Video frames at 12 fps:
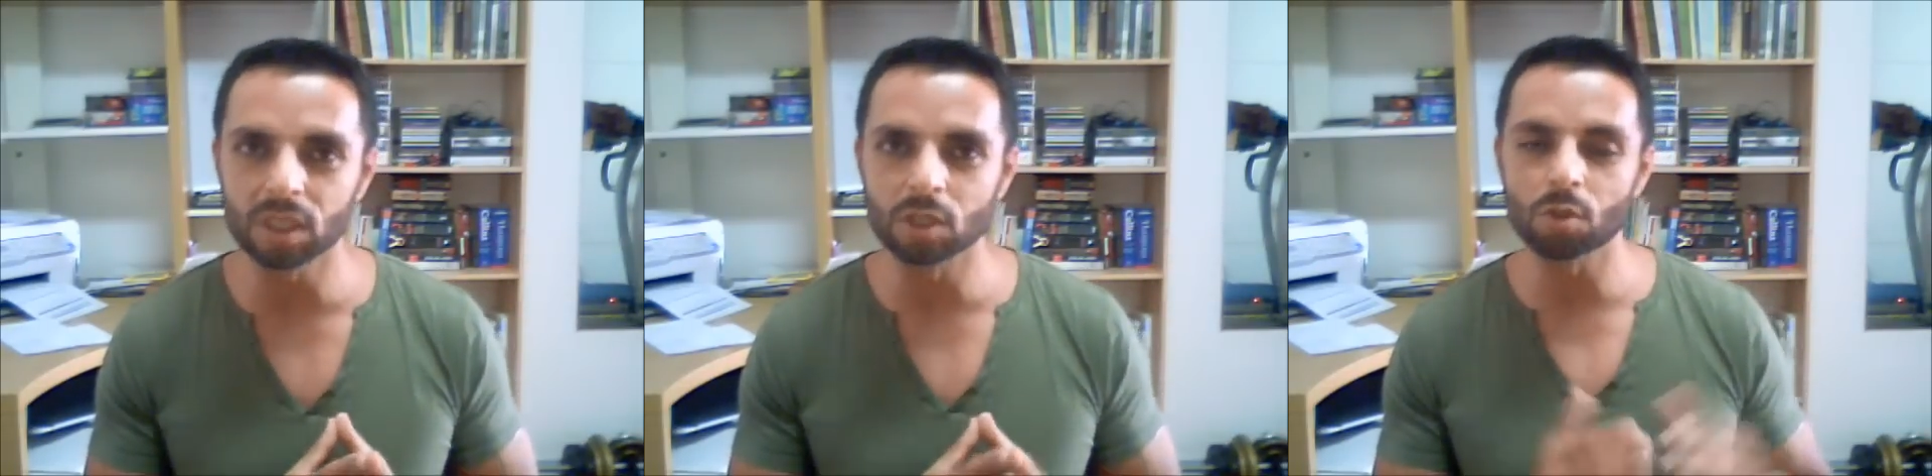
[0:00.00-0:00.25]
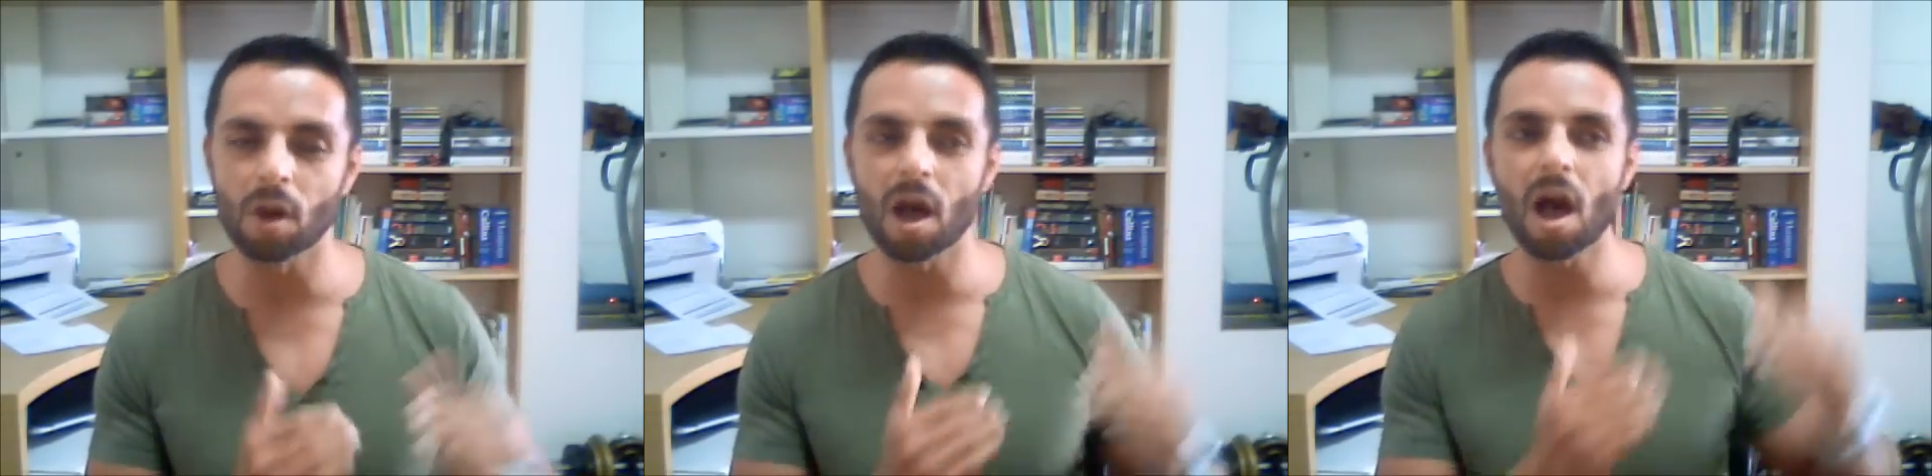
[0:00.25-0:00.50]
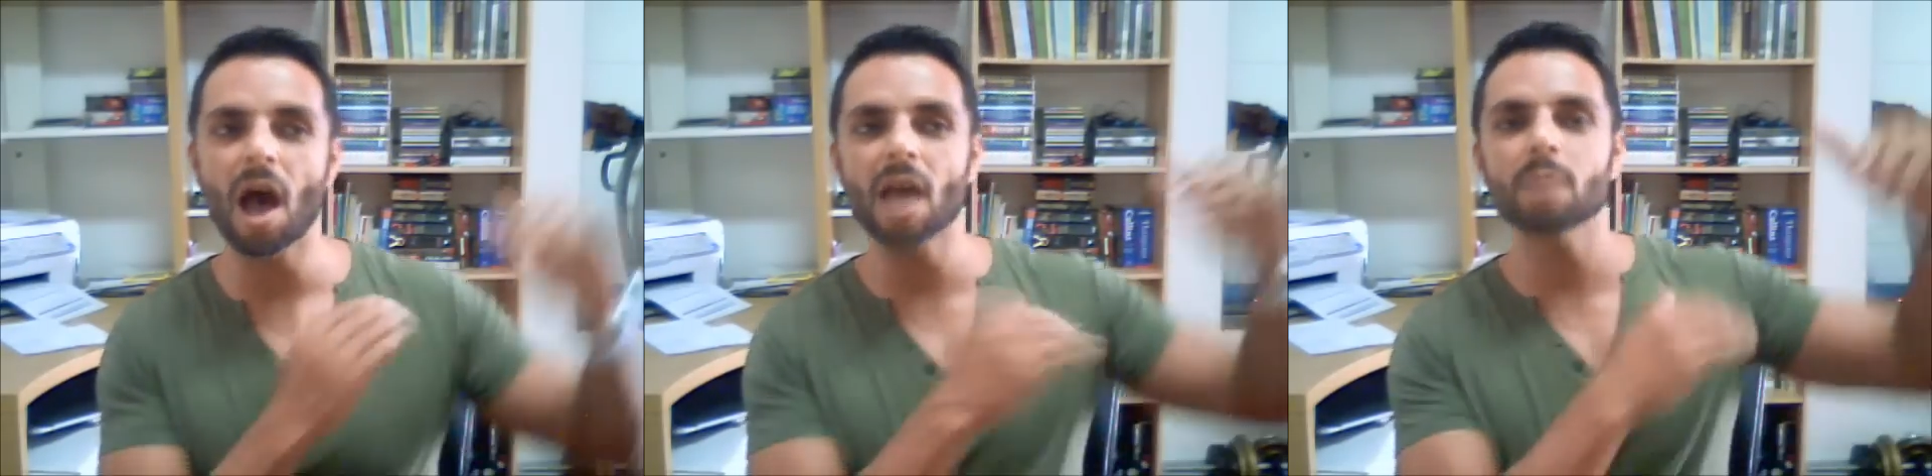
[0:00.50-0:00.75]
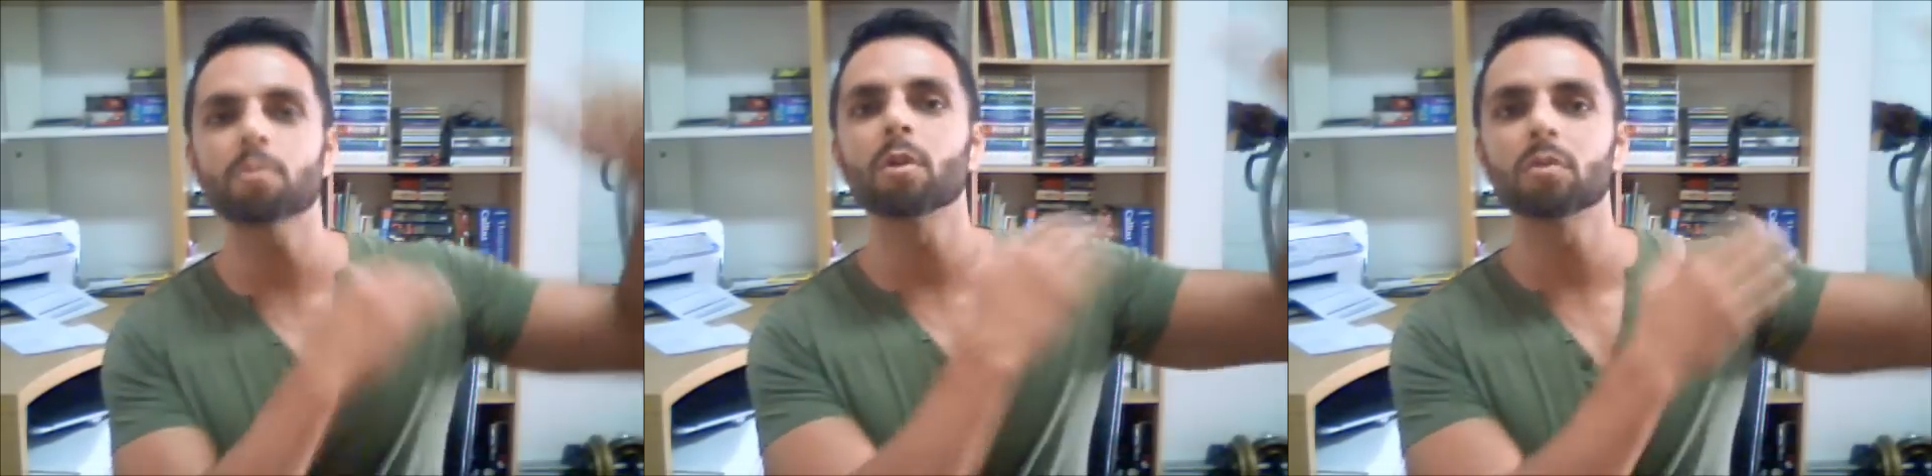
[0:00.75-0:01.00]
So a high
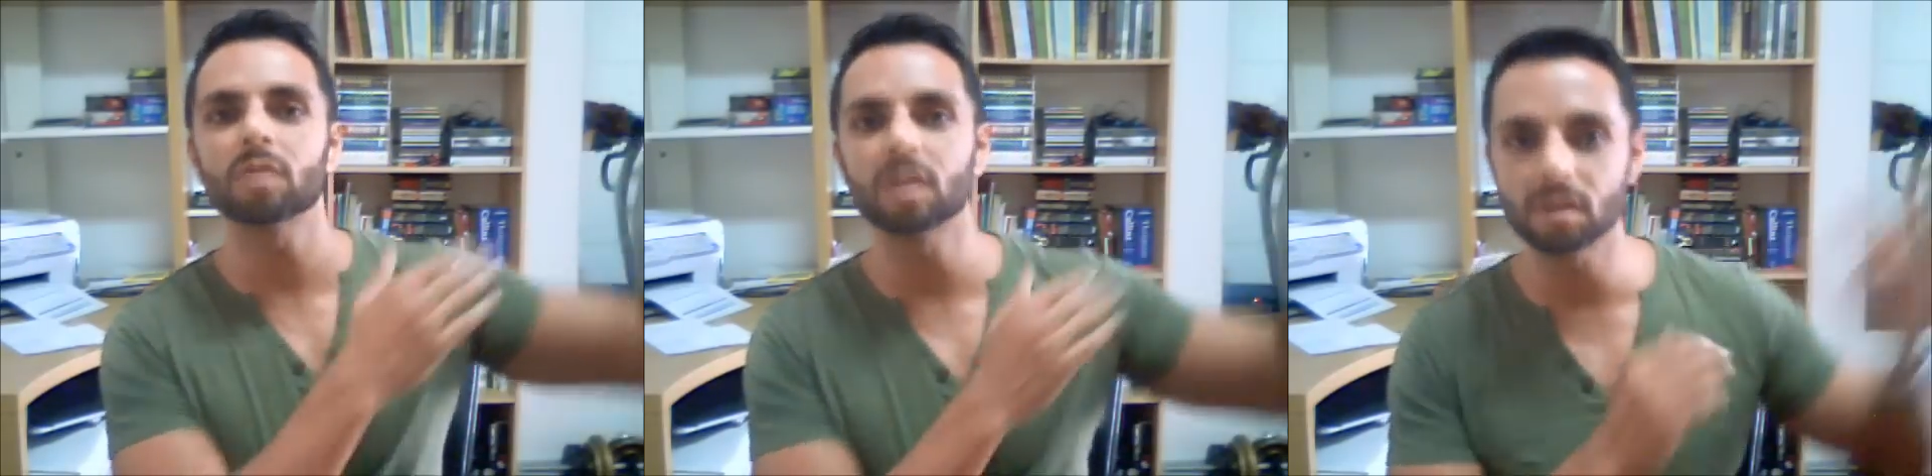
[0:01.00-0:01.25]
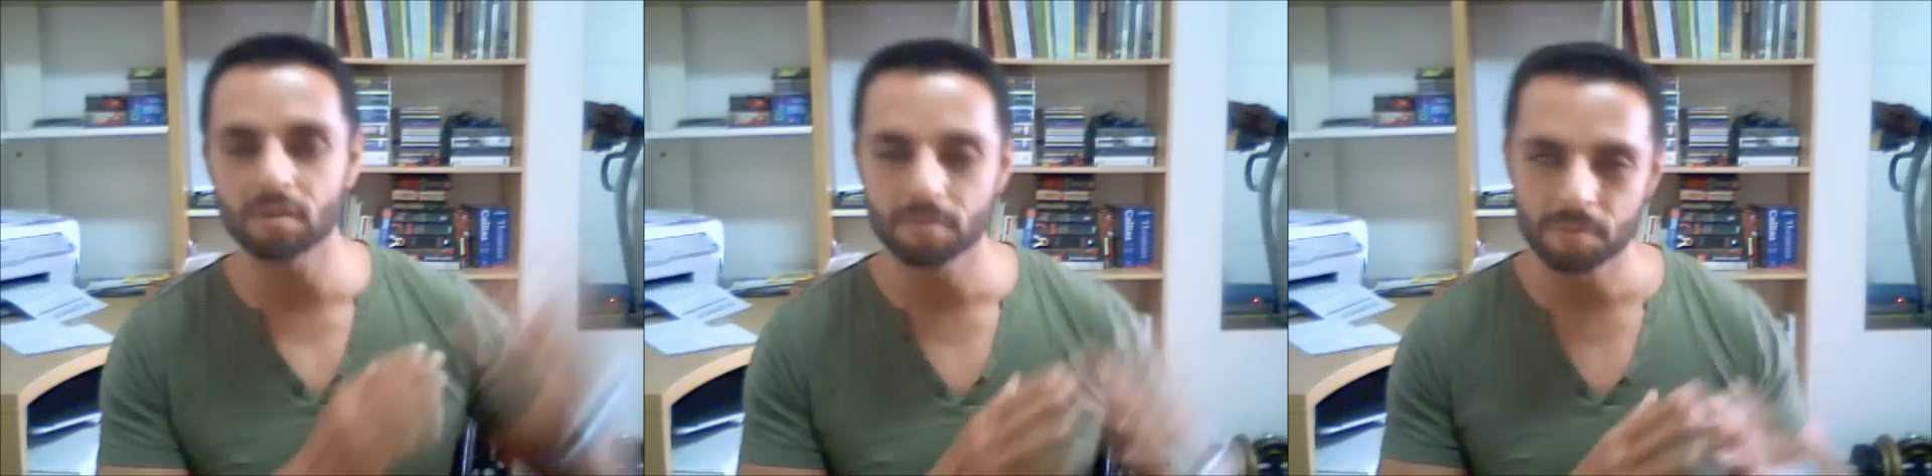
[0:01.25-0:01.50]
protein